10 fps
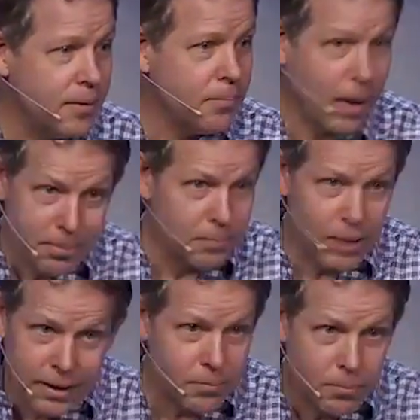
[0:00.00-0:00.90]
Probably
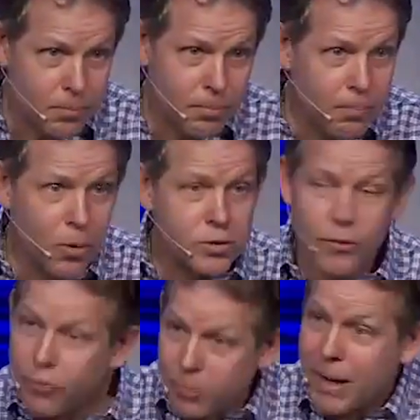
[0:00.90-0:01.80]
like most of
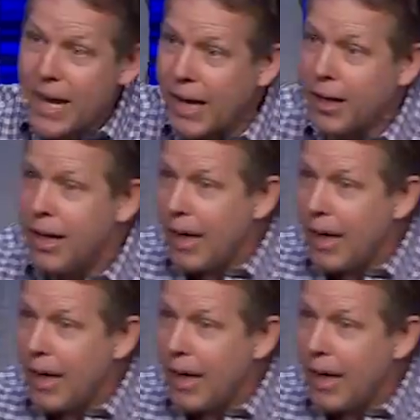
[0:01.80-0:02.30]
you. For me,